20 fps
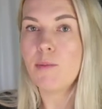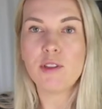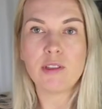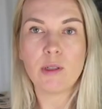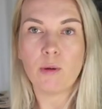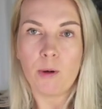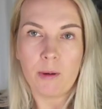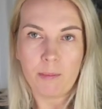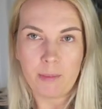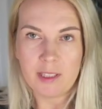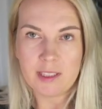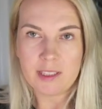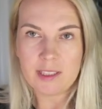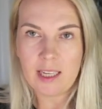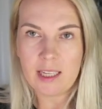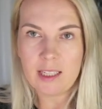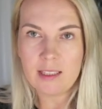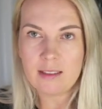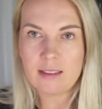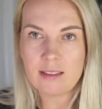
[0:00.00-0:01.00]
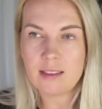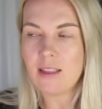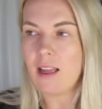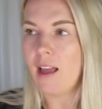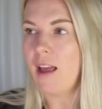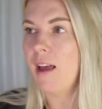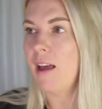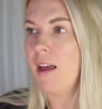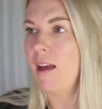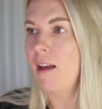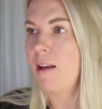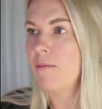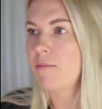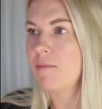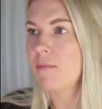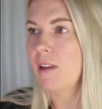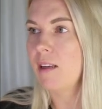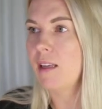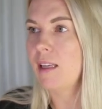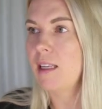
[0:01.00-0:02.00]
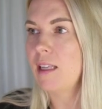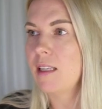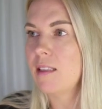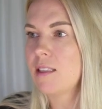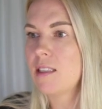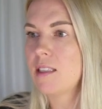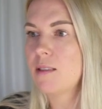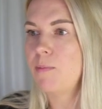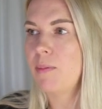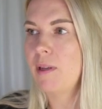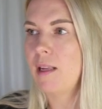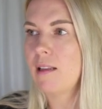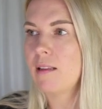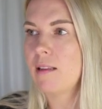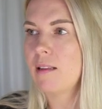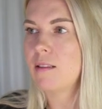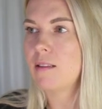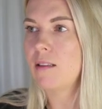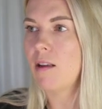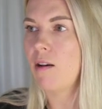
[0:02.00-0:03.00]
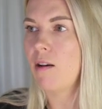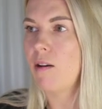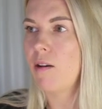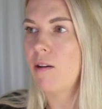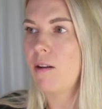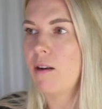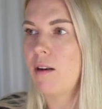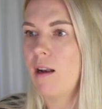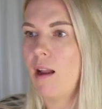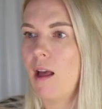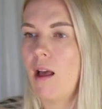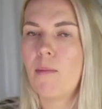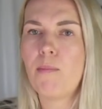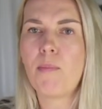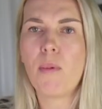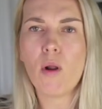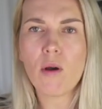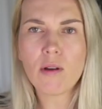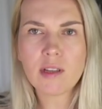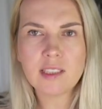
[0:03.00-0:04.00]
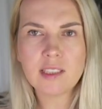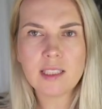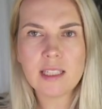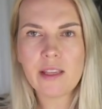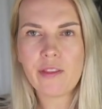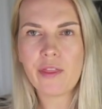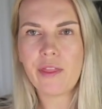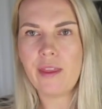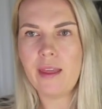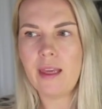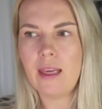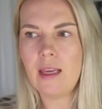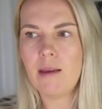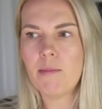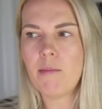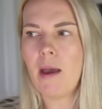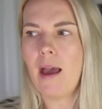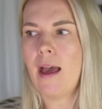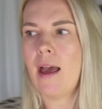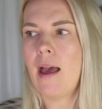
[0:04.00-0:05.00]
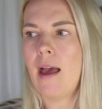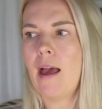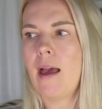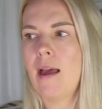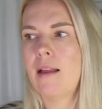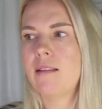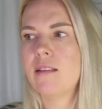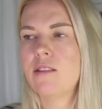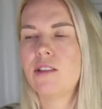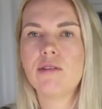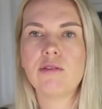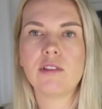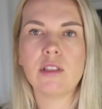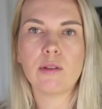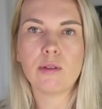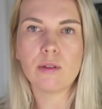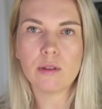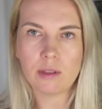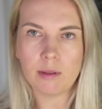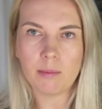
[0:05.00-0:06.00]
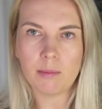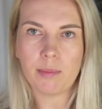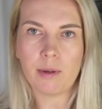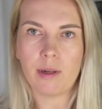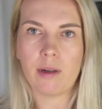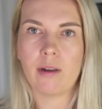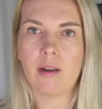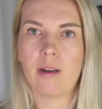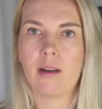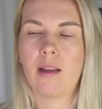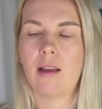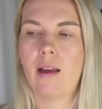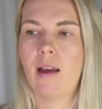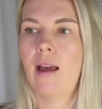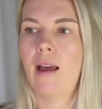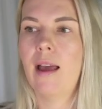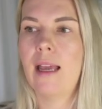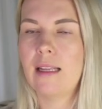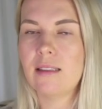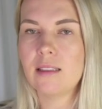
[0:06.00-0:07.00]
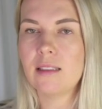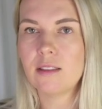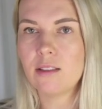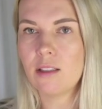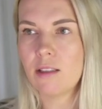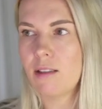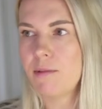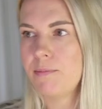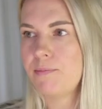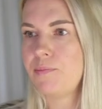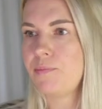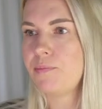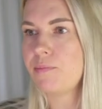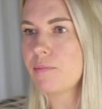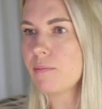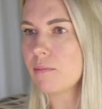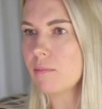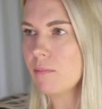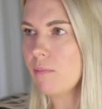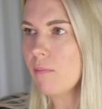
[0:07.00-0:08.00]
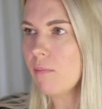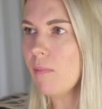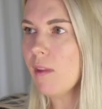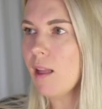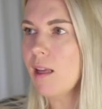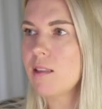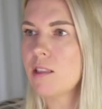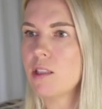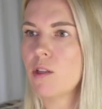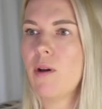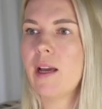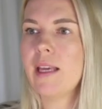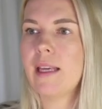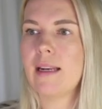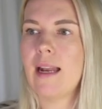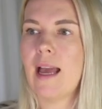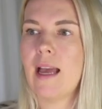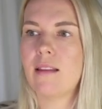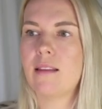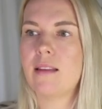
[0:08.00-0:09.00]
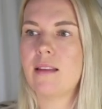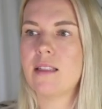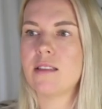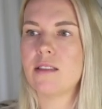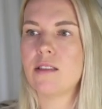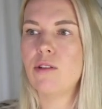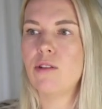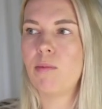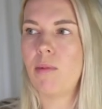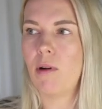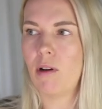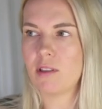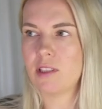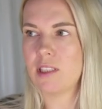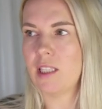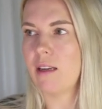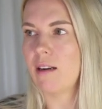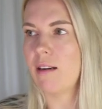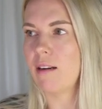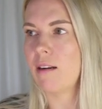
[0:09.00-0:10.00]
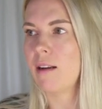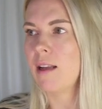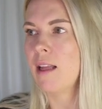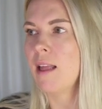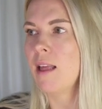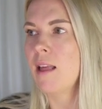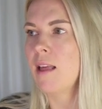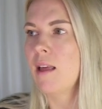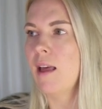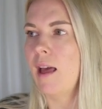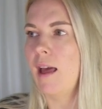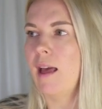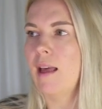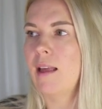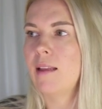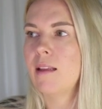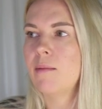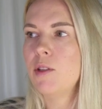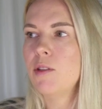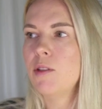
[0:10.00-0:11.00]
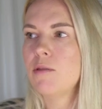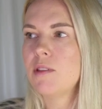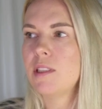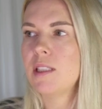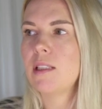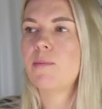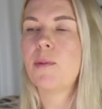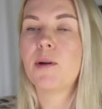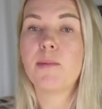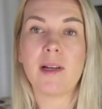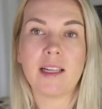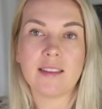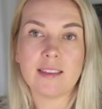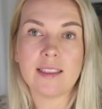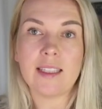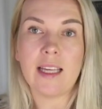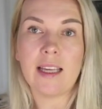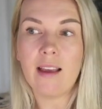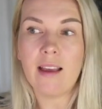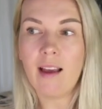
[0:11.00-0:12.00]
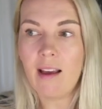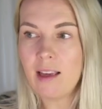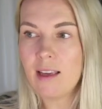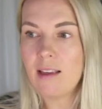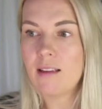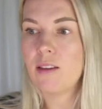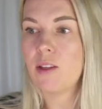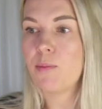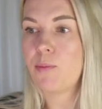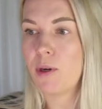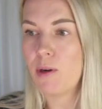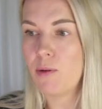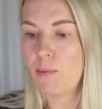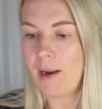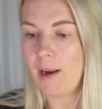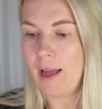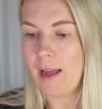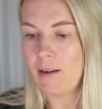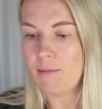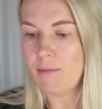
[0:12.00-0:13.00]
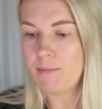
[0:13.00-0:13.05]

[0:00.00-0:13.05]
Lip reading: WordPress site. It's built on Blocksy theme and it's using Gutenberg editor. So I can add these new blocks here. And I'm using Perplexity AI, the Pro plan.